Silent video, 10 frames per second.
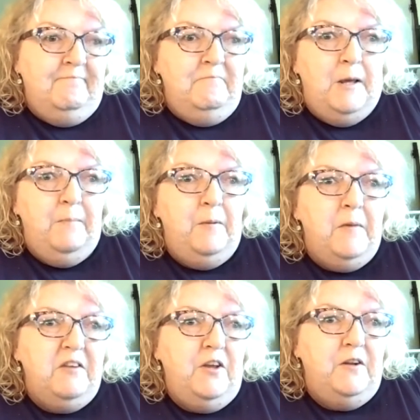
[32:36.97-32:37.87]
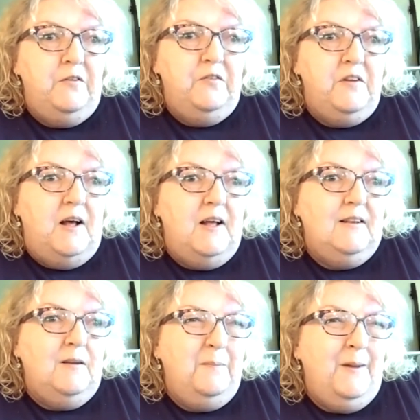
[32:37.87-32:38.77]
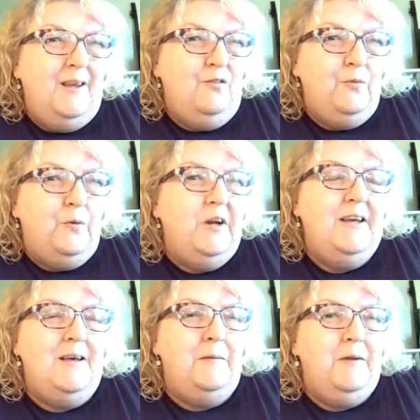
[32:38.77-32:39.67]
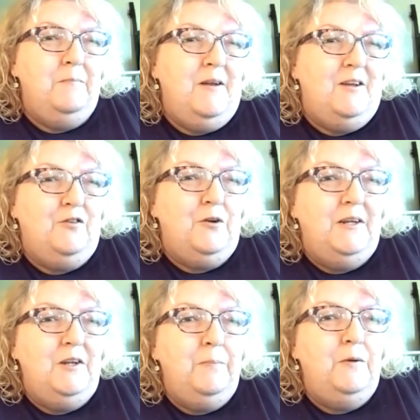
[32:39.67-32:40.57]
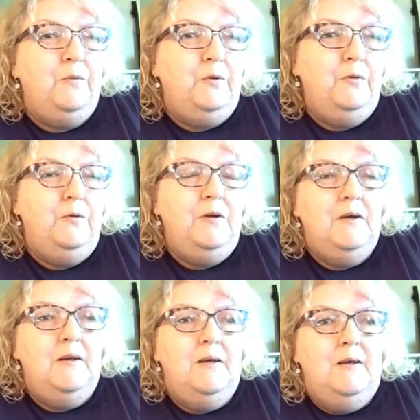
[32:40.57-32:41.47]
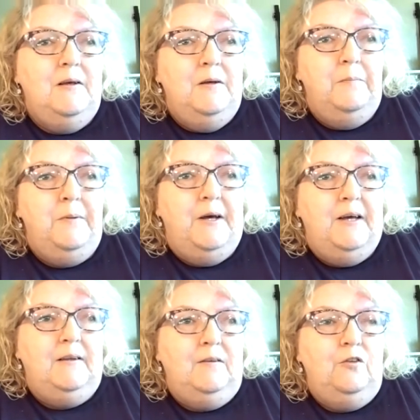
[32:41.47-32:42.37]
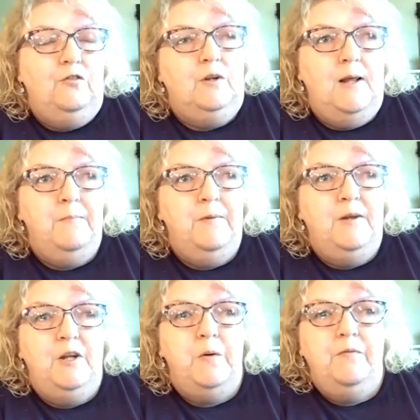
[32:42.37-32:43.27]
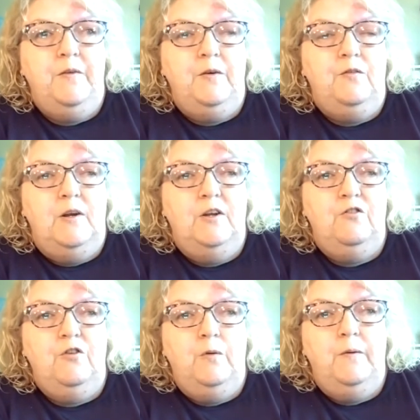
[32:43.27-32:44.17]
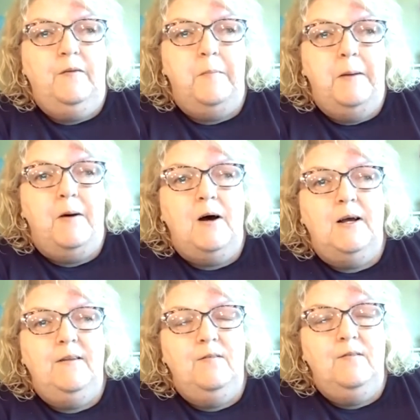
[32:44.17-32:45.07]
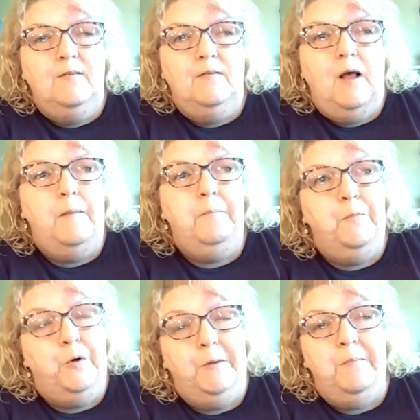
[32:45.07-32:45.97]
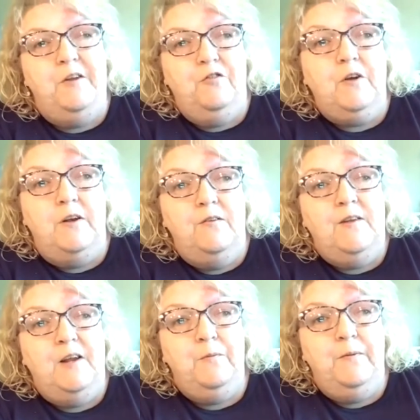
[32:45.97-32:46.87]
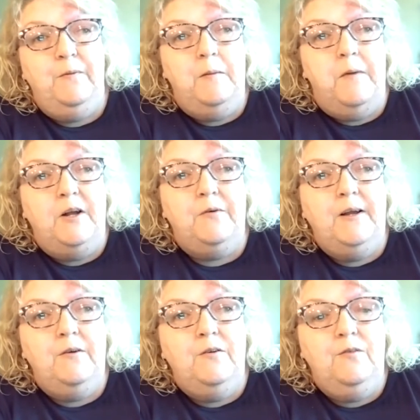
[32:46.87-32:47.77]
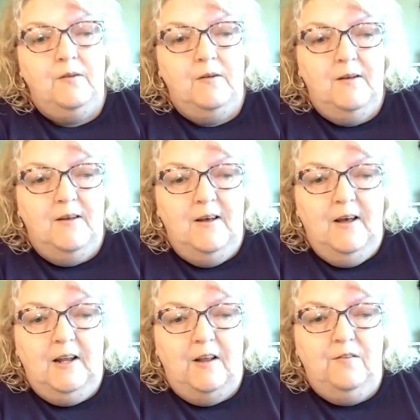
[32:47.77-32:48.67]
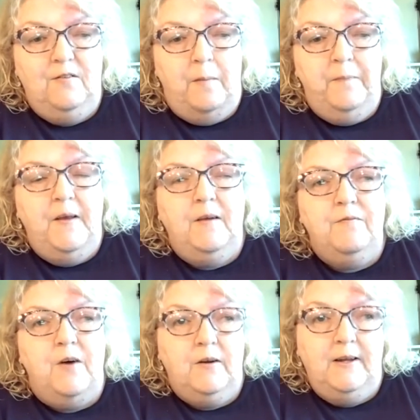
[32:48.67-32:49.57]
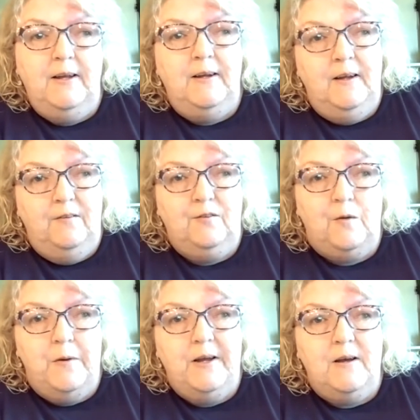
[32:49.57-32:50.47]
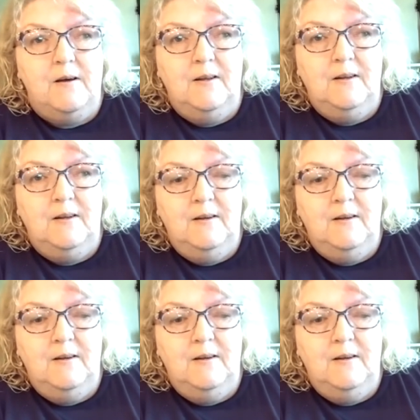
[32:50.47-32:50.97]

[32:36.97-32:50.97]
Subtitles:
maybe my channel's not the place for you. I mean, I'm not trying to be rude, but you should let me know if there's an issue with my mods. I'm pretty much going to stand with the moderators unless something funky is going on.